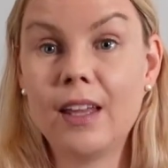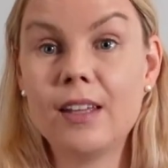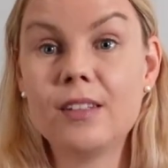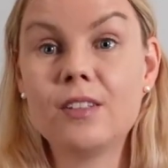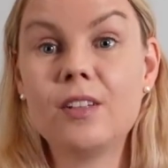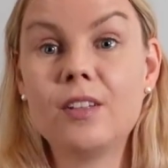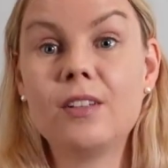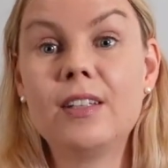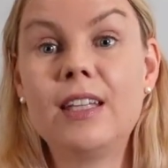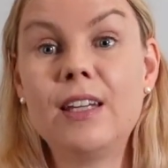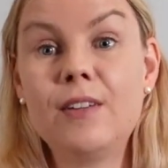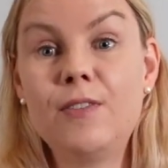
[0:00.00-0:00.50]

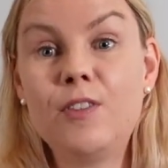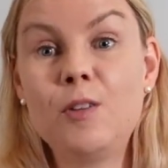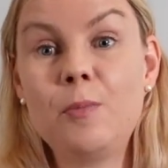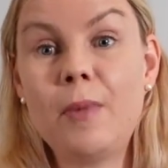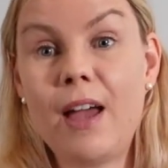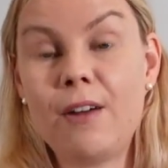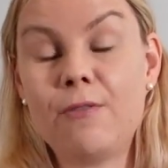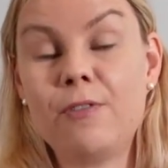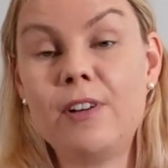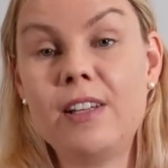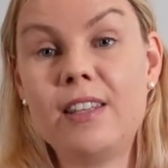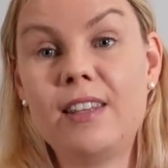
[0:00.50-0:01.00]
So give them
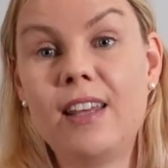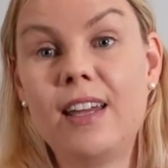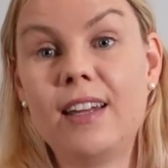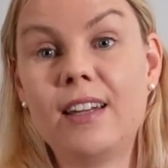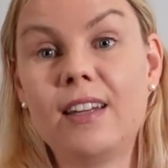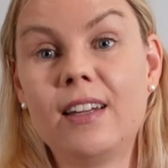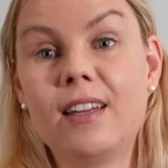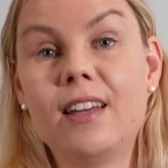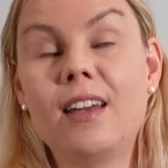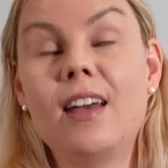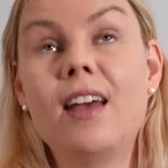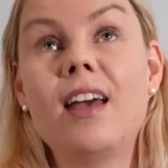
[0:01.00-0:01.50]

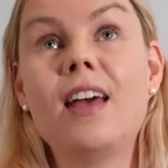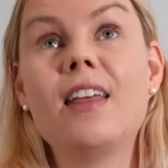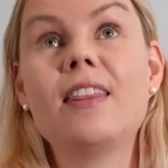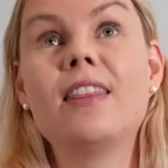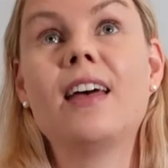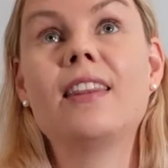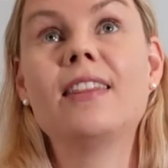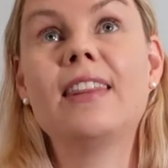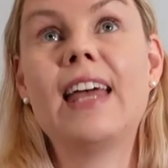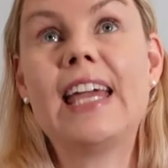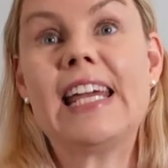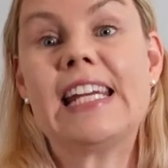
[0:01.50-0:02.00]
everything
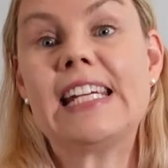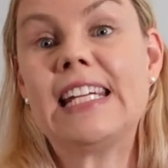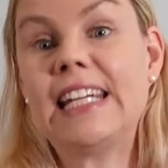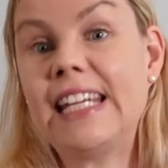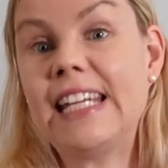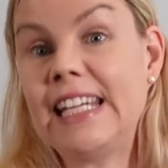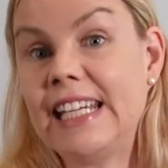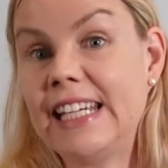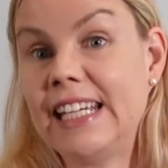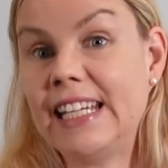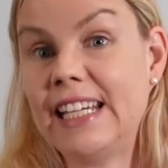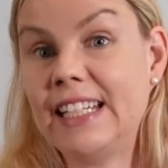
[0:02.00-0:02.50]
that they
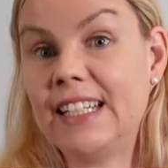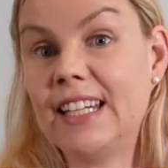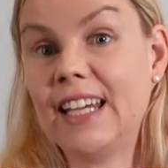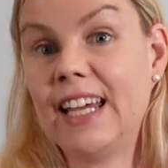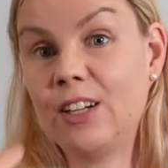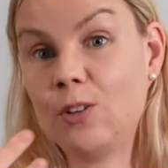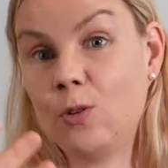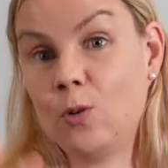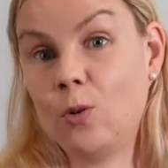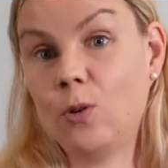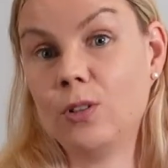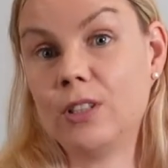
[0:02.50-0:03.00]
need
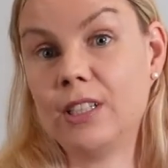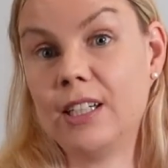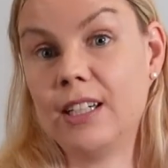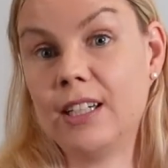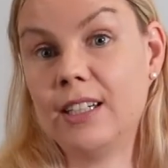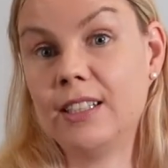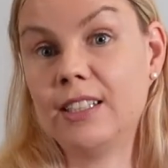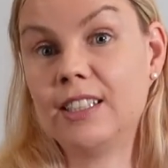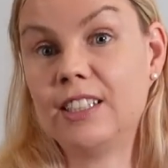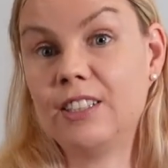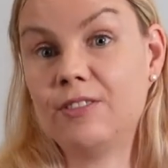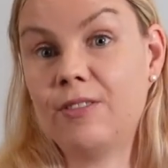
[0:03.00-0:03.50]
in
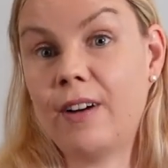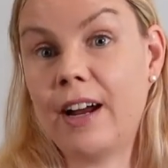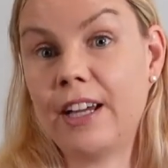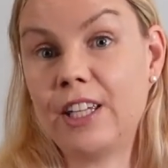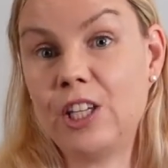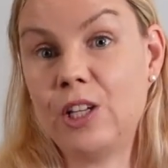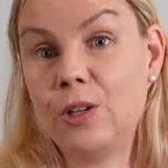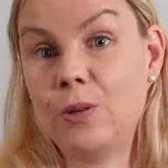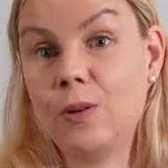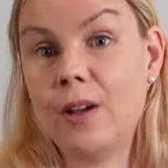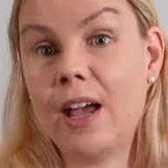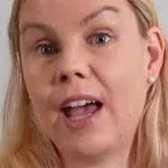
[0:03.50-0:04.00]
order to write
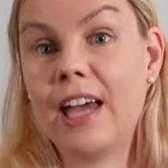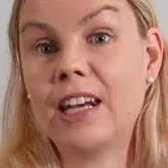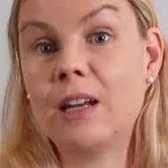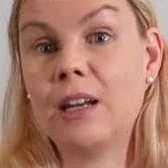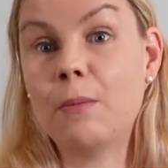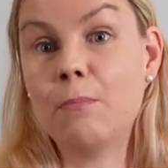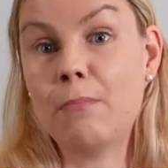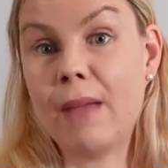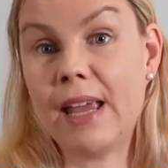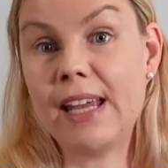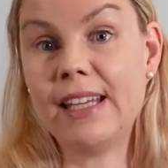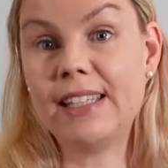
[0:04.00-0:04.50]
you an
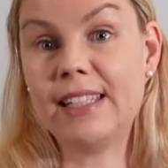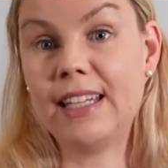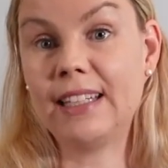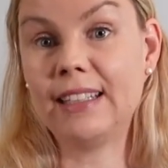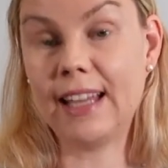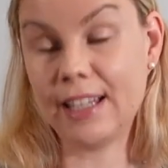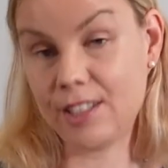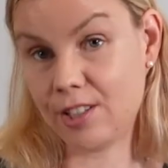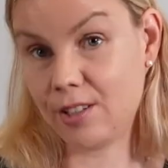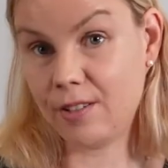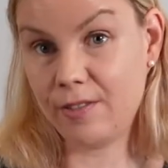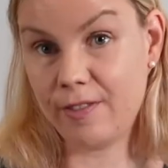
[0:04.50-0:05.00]
amazing
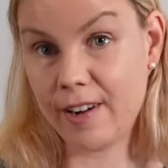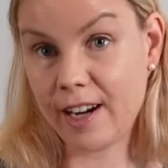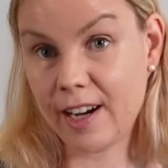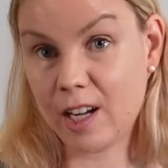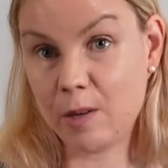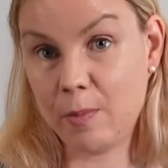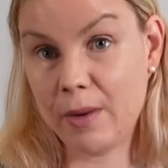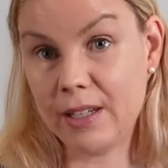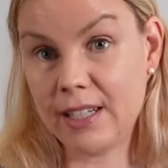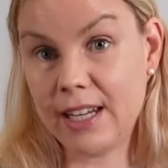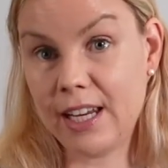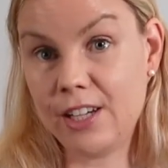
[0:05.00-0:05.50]
letter of
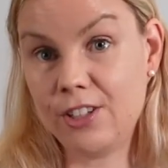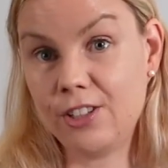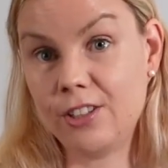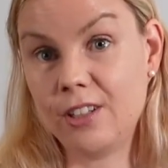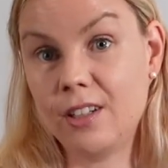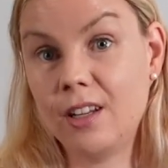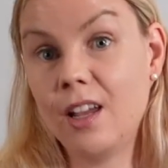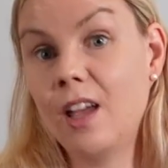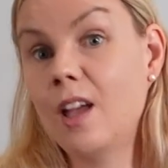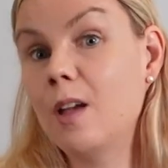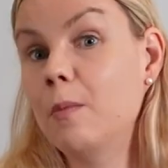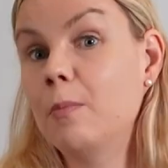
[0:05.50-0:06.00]

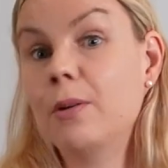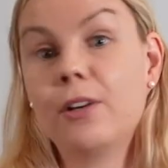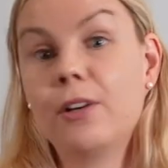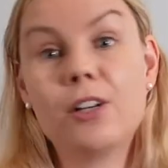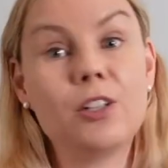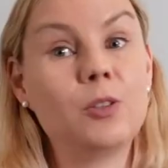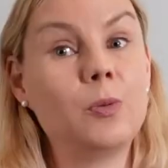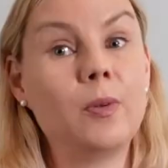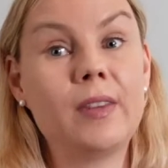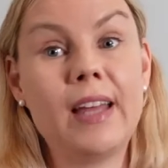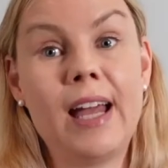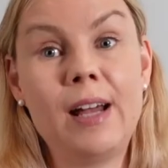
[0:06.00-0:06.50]
recommendation,
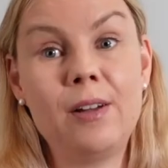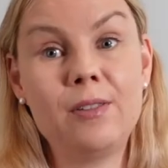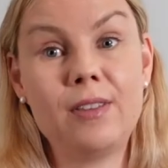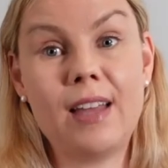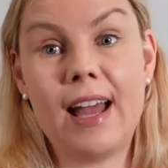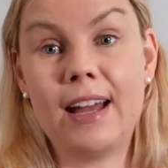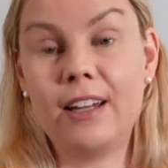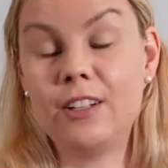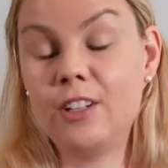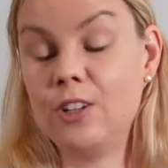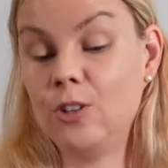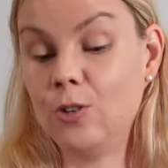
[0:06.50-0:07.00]
because without
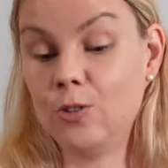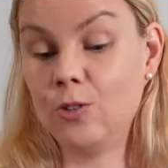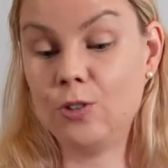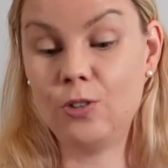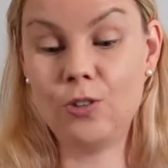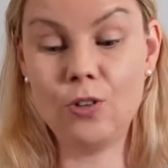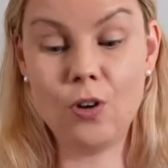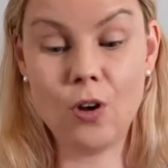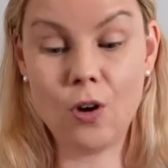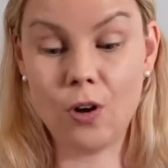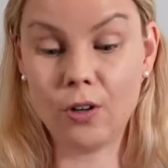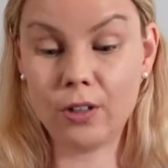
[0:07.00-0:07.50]
that, you're
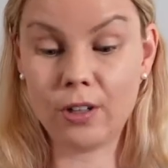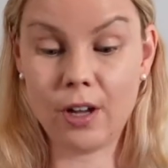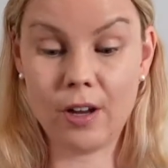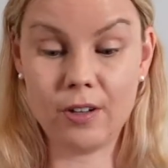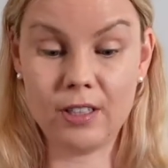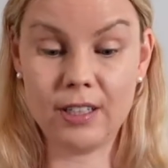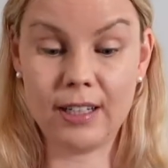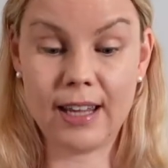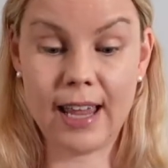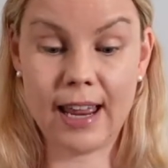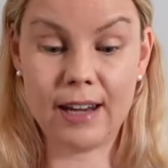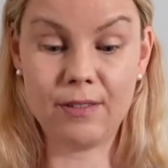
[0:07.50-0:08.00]
not
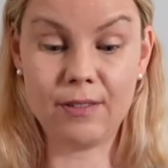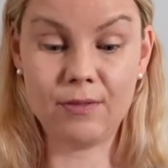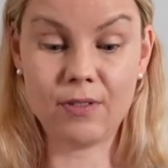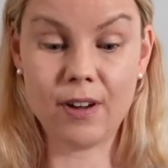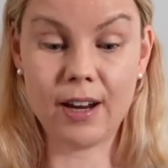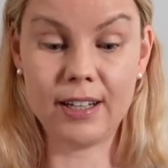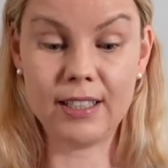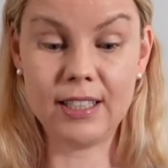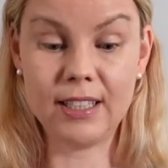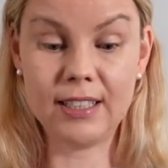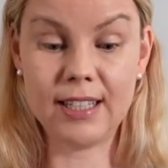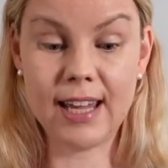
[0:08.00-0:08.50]
going to get
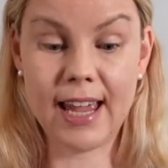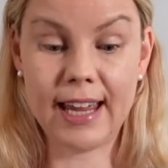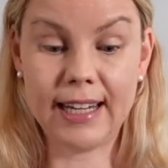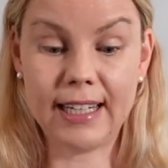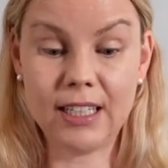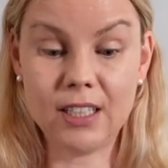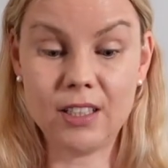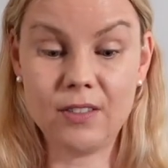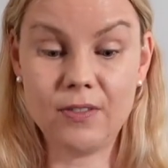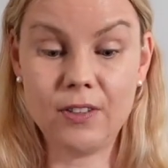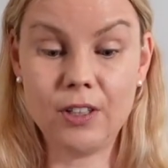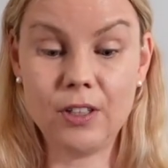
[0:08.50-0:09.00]
invited to any
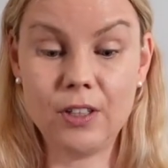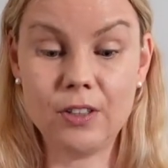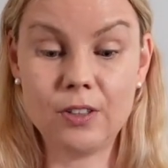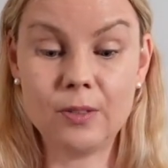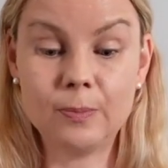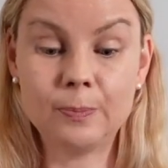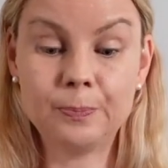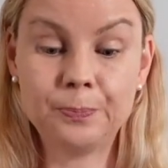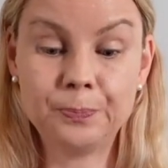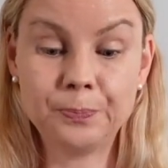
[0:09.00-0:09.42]
interviews.